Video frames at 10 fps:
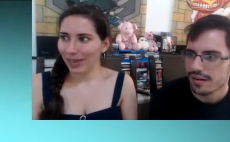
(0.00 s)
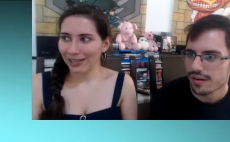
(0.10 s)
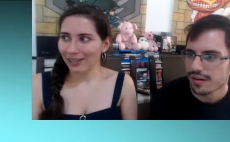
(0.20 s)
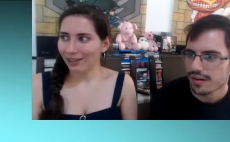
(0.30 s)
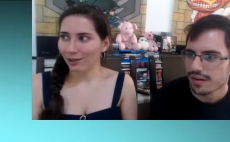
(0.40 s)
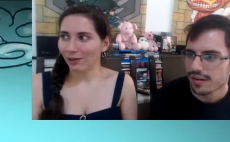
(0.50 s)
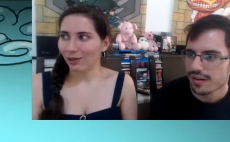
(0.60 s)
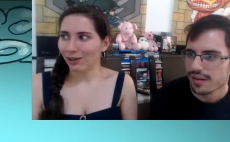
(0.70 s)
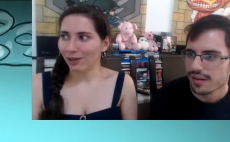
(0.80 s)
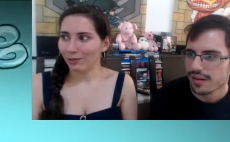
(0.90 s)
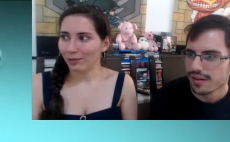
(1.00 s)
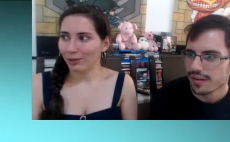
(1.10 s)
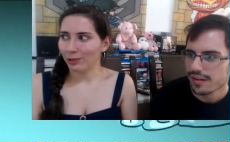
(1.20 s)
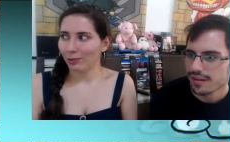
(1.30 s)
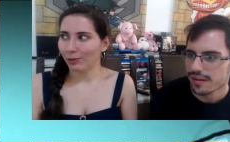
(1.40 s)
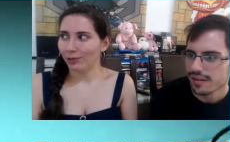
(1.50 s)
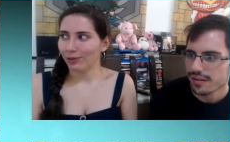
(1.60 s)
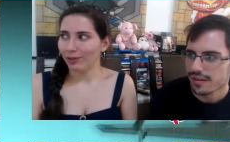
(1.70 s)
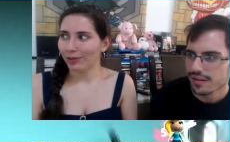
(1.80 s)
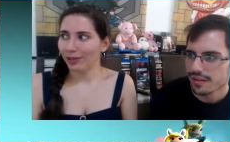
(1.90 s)
Speaker 1: I didn't know I uh, respawn.
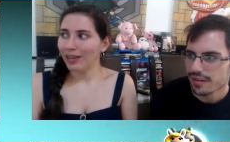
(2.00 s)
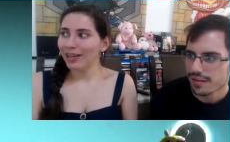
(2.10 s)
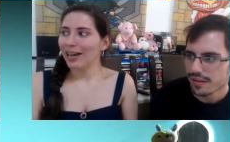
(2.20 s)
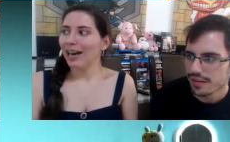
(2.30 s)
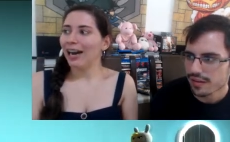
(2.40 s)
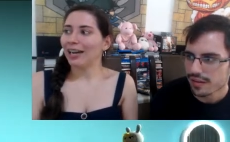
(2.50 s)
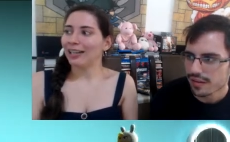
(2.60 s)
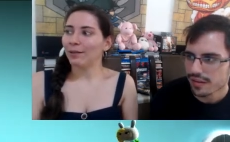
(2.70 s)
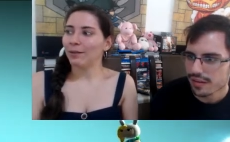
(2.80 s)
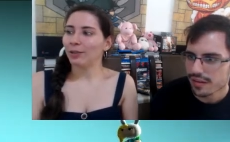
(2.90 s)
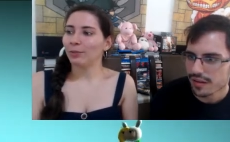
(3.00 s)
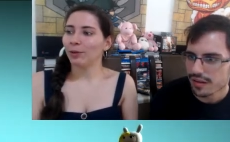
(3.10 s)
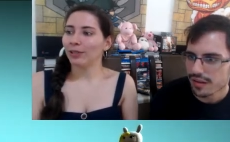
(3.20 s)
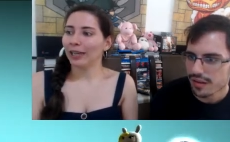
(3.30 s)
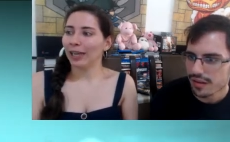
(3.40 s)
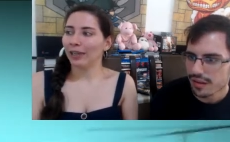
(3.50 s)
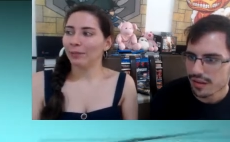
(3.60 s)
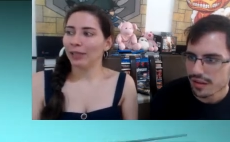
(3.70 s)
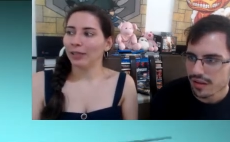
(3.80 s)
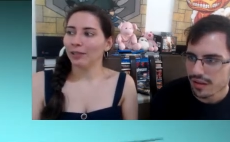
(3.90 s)
And I respawn again.
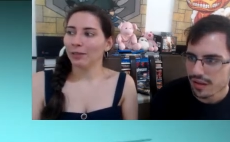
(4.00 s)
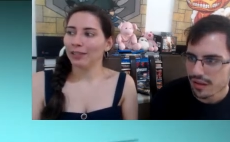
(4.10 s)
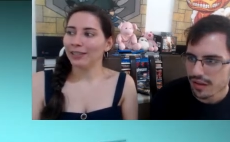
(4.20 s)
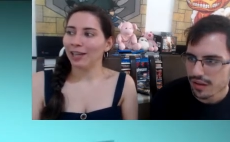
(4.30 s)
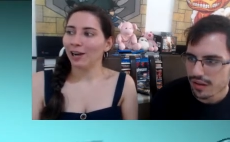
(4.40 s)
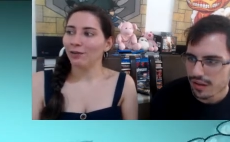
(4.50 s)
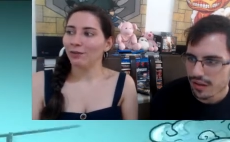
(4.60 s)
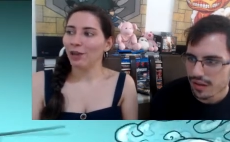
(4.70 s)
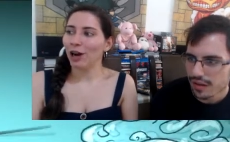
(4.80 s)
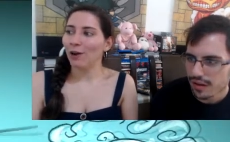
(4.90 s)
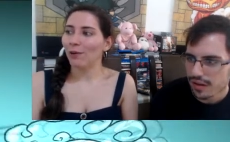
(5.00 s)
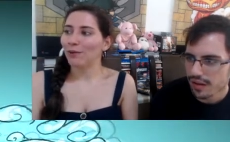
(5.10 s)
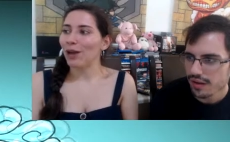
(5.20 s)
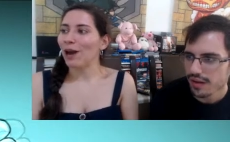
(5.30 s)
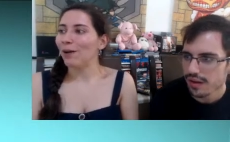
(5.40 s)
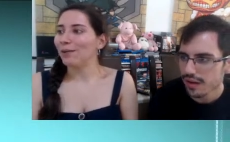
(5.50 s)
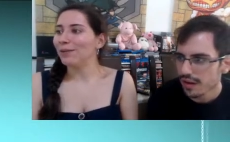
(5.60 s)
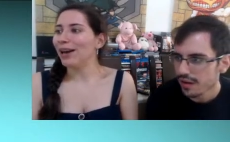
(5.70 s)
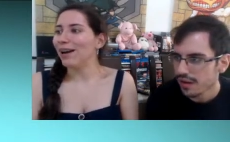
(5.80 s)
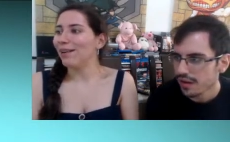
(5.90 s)
I'm killing myself. No!
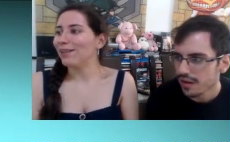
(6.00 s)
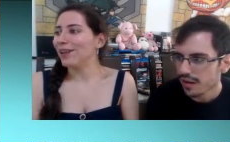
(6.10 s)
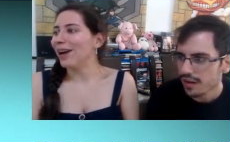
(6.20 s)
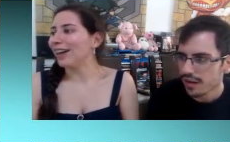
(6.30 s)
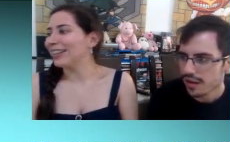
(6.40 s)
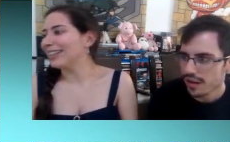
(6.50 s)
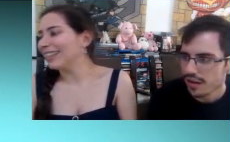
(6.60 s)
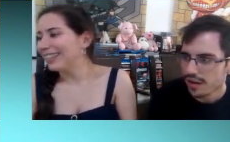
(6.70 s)
No! No! Knock!